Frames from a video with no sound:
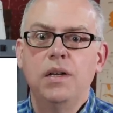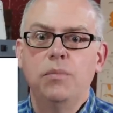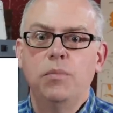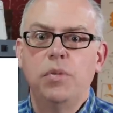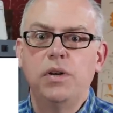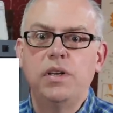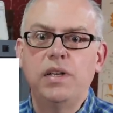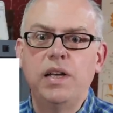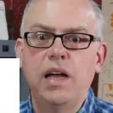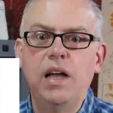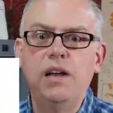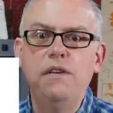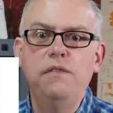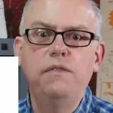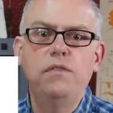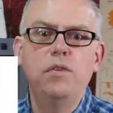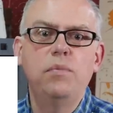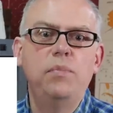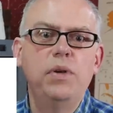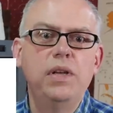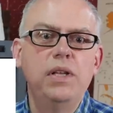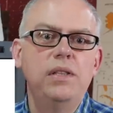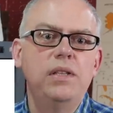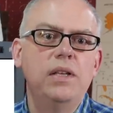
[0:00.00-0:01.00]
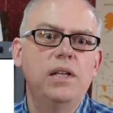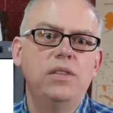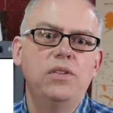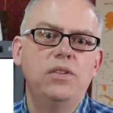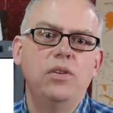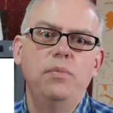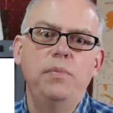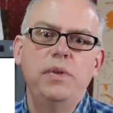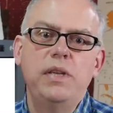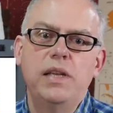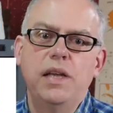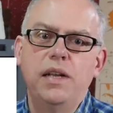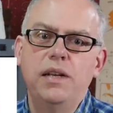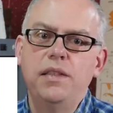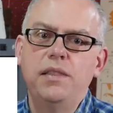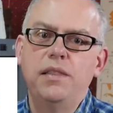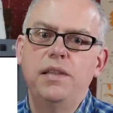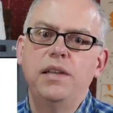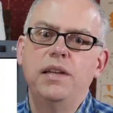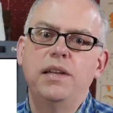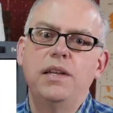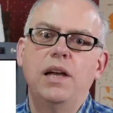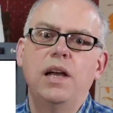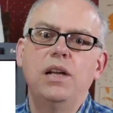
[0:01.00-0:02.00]
but God forbid that there be
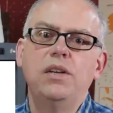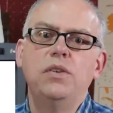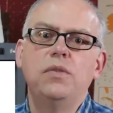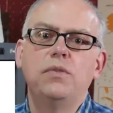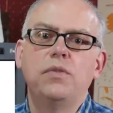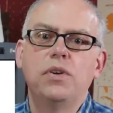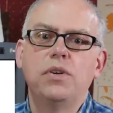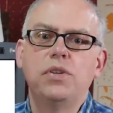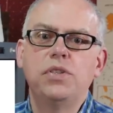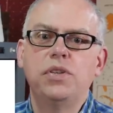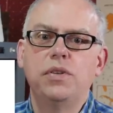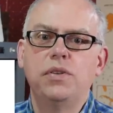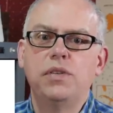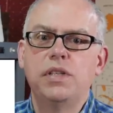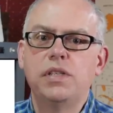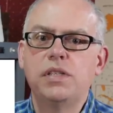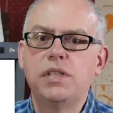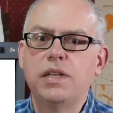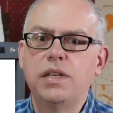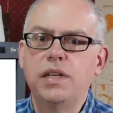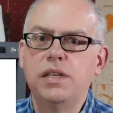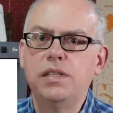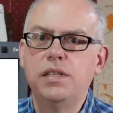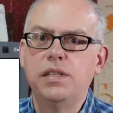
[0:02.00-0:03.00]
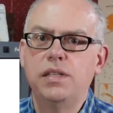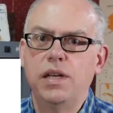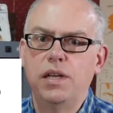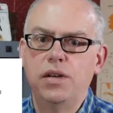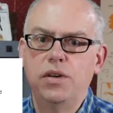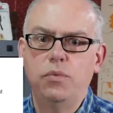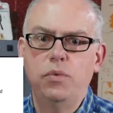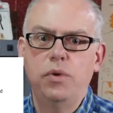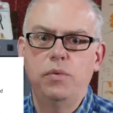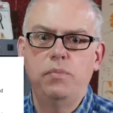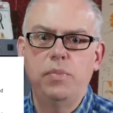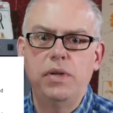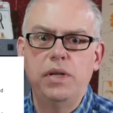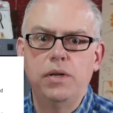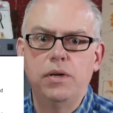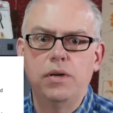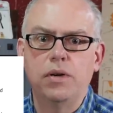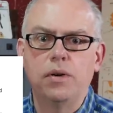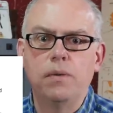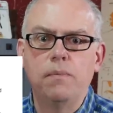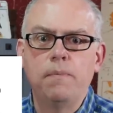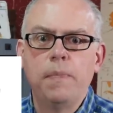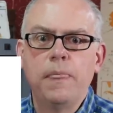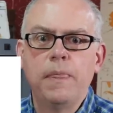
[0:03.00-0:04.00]
anything controversial discussed on a
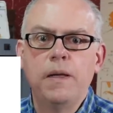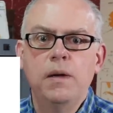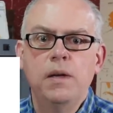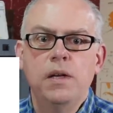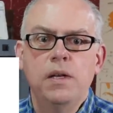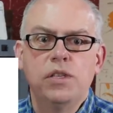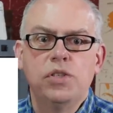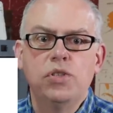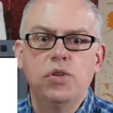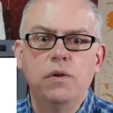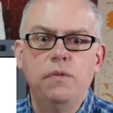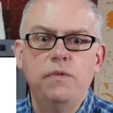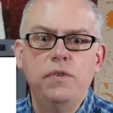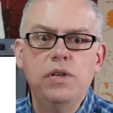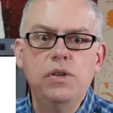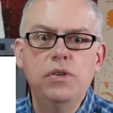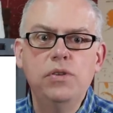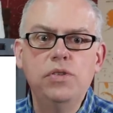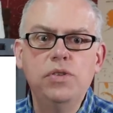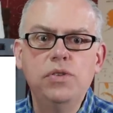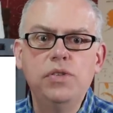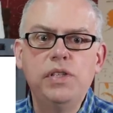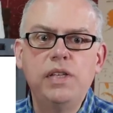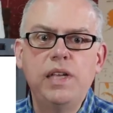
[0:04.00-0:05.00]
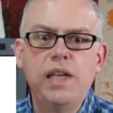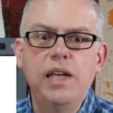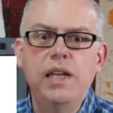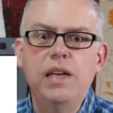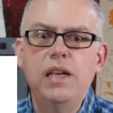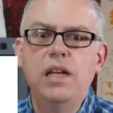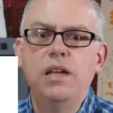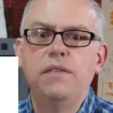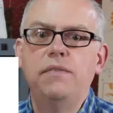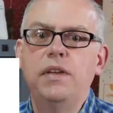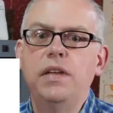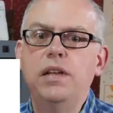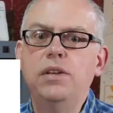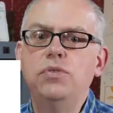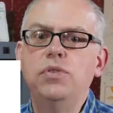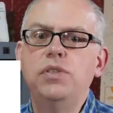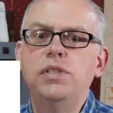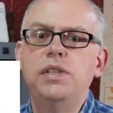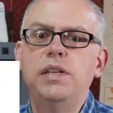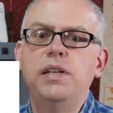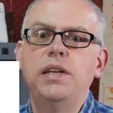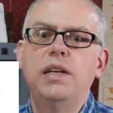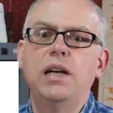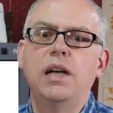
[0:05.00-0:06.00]
repeater. So if users can't have
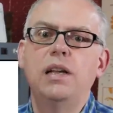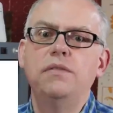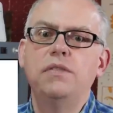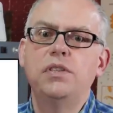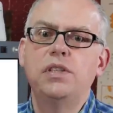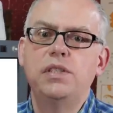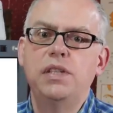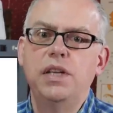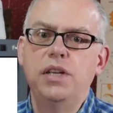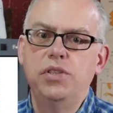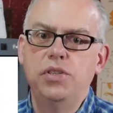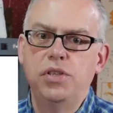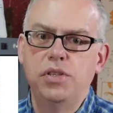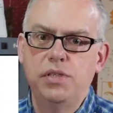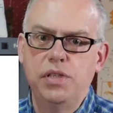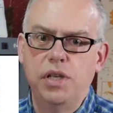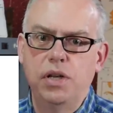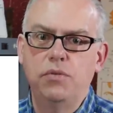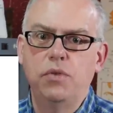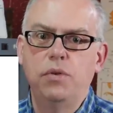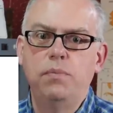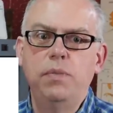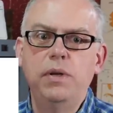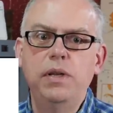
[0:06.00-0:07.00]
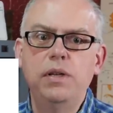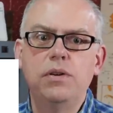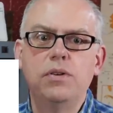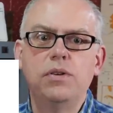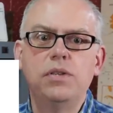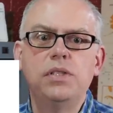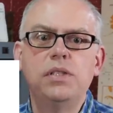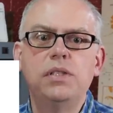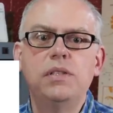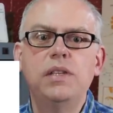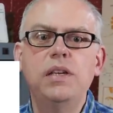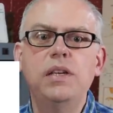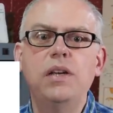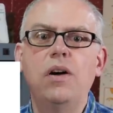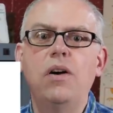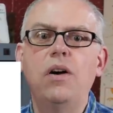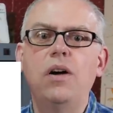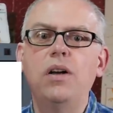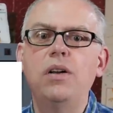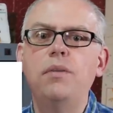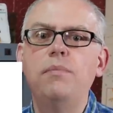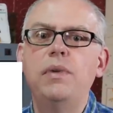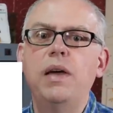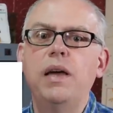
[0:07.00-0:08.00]
interesting conversations on repeaters, they
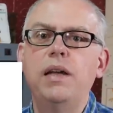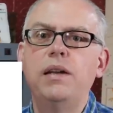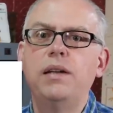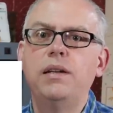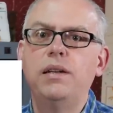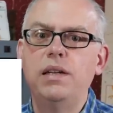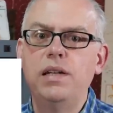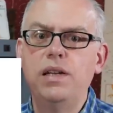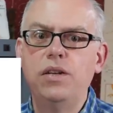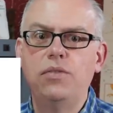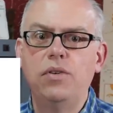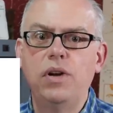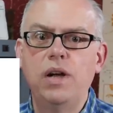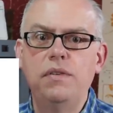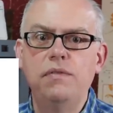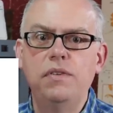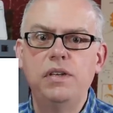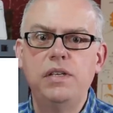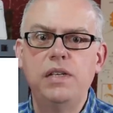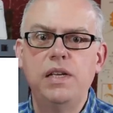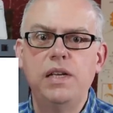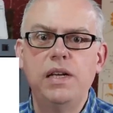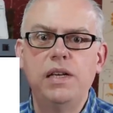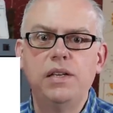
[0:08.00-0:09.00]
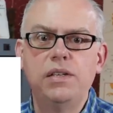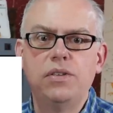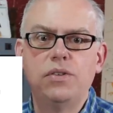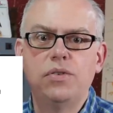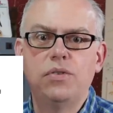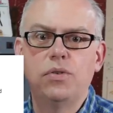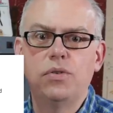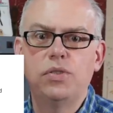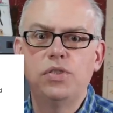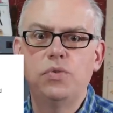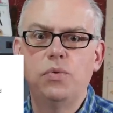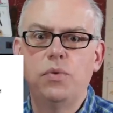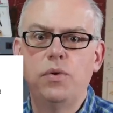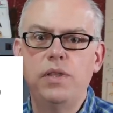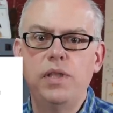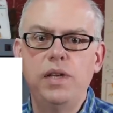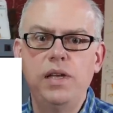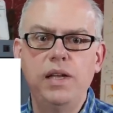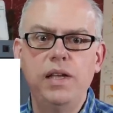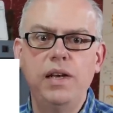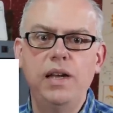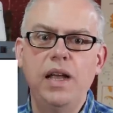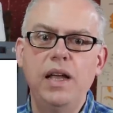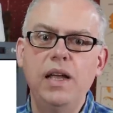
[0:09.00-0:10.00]
automatically gravitate towards where
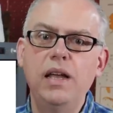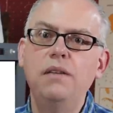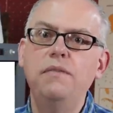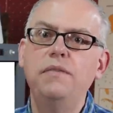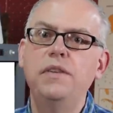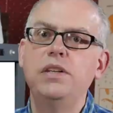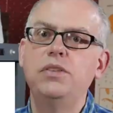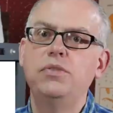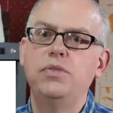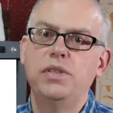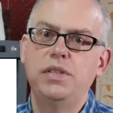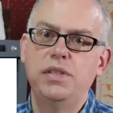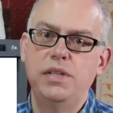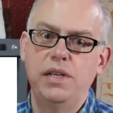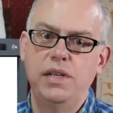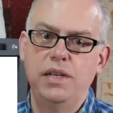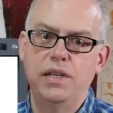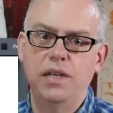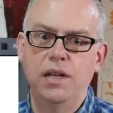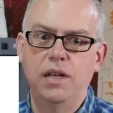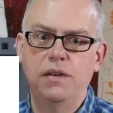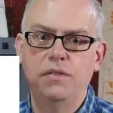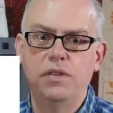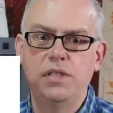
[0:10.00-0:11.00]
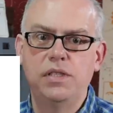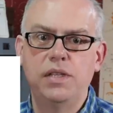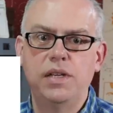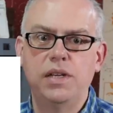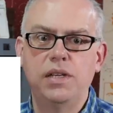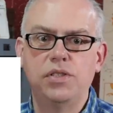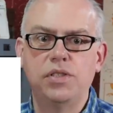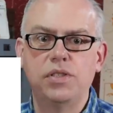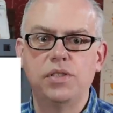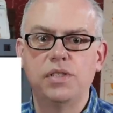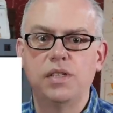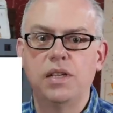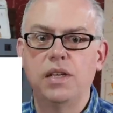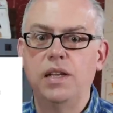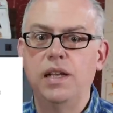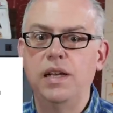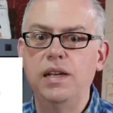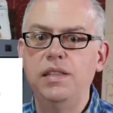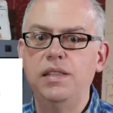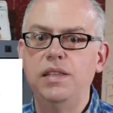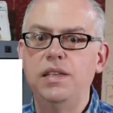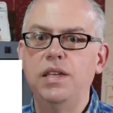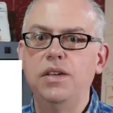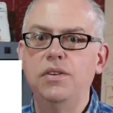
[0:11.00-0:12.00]
they can have interesting conversations,
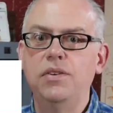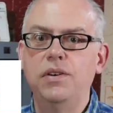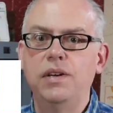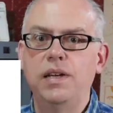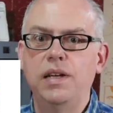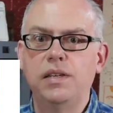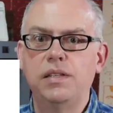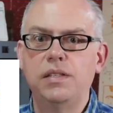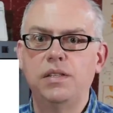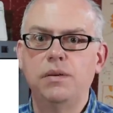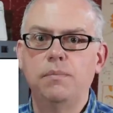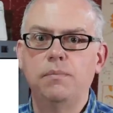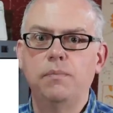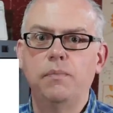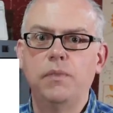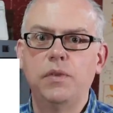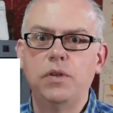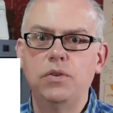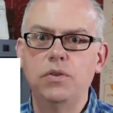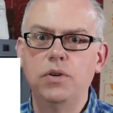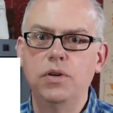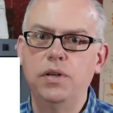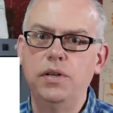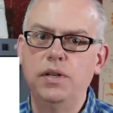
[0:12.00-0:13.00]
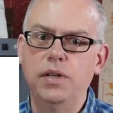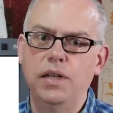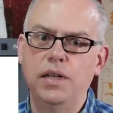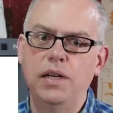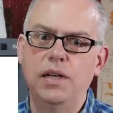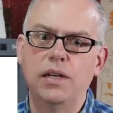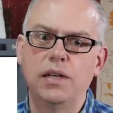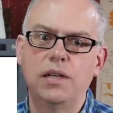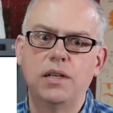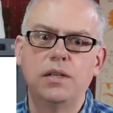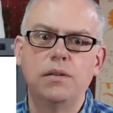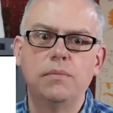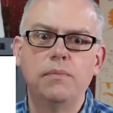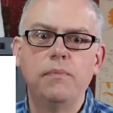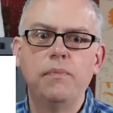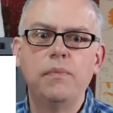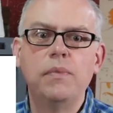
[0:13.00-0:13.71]
like the internet. Good luck.